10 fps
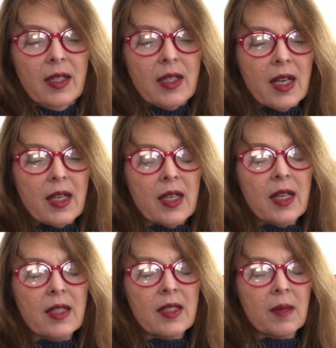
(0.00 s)
Take
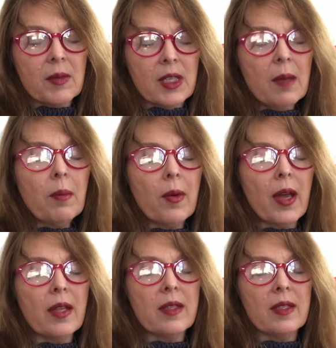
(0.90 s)
some deep
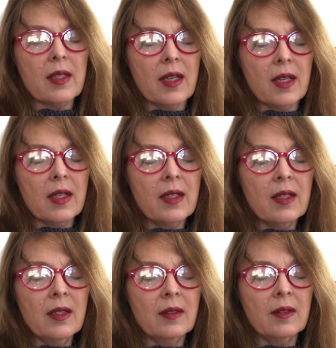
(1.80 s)
breaths in,
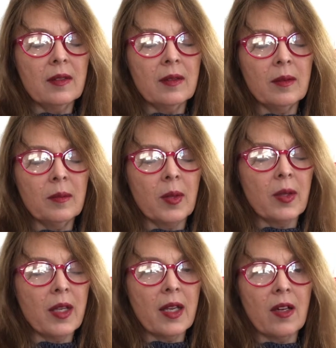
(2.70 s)

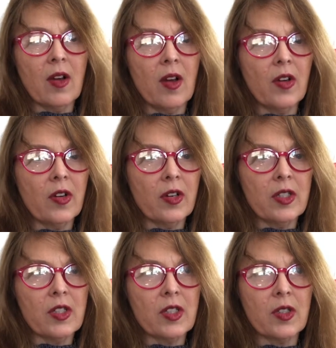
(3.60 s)
pulling in all your
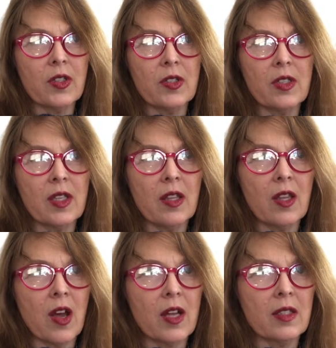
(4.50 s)
concerns and
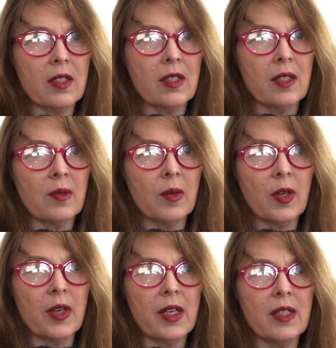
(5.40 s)
thoughts and
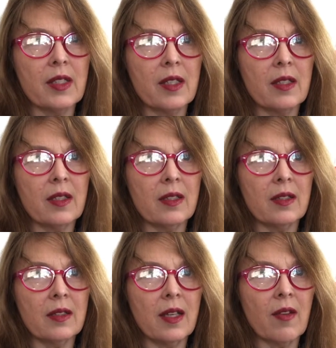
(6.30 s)
worries and
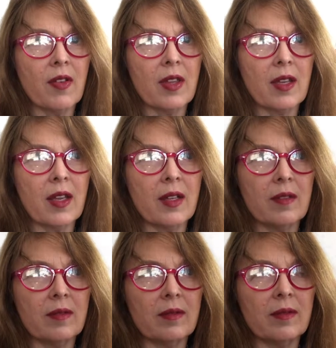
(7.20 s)
everything,
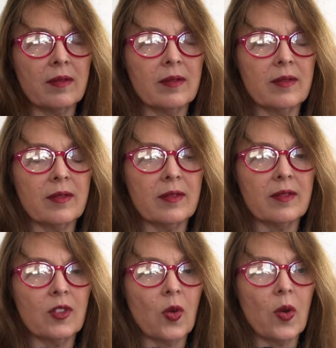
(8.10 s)

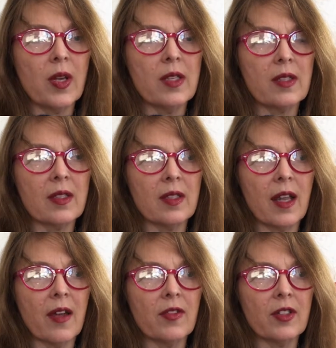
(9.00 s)
joys and
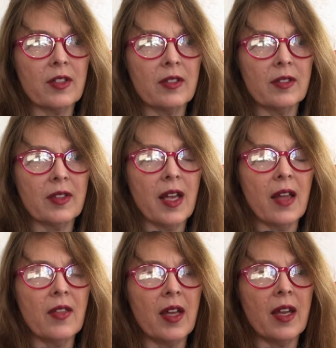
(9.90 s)
laughter,
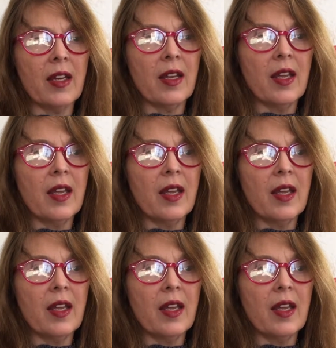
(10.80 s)
and then